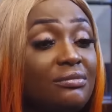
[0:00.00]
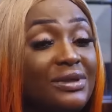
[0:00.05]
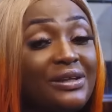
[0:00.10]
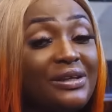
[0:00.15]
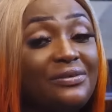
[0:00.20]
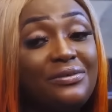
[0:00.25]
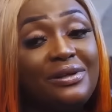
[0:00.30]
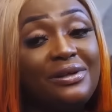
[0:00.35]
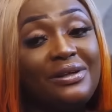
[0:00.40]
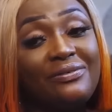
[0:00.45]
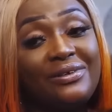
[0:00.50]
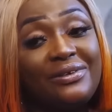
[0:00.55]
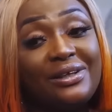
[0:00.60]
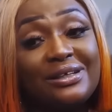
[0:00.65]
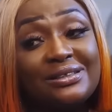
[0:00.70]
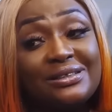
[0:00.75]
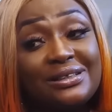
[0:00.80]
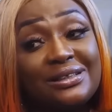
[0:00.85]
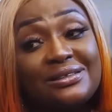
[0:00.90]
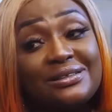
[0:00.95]
Even if
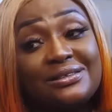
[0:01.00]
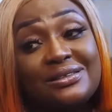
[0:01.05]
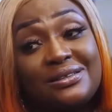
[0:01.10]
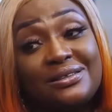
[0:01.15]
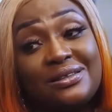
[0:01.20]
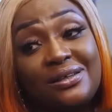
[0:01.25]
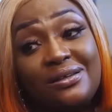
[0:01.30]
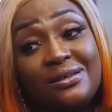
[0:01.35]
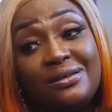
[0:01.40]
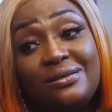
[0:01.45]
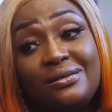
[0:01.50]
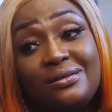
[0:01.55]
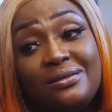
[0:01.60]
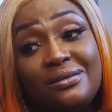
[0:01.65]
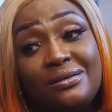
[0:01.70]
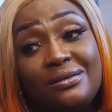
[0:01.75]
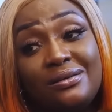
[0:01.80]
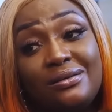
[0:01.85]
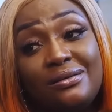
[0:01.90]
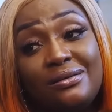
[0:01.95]
there's STD,
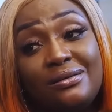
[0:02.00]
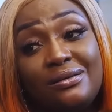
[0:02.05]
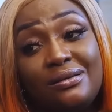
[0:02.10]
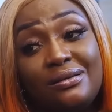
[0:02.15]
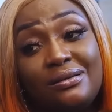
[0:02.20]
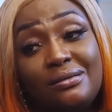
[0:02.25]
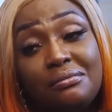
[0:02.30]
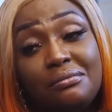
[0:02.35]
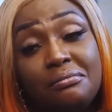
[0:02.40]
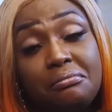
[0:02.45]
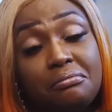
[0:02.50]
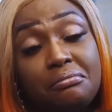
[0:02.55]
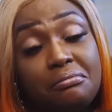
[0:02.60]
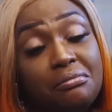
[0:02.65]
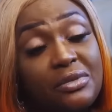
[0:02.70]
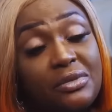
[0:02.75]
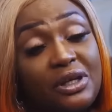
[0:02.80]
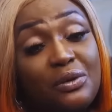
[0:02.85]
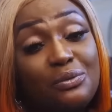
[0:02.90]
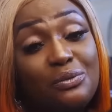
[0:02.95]

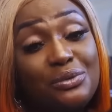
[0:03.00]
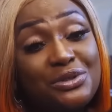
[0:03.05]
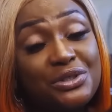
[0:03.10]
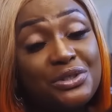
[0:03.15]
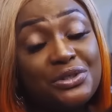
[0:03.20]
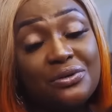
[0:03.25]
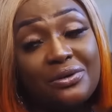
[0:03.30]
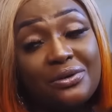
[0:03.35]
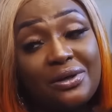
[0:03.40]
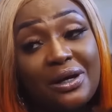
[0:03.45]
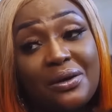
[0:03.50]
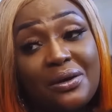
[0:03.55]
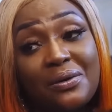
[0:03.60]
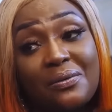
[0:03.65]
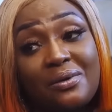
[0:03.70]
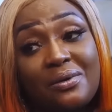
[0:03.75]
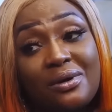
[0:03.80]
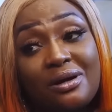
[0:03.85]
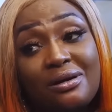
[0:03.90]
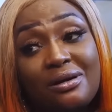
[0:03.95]
it won't show now.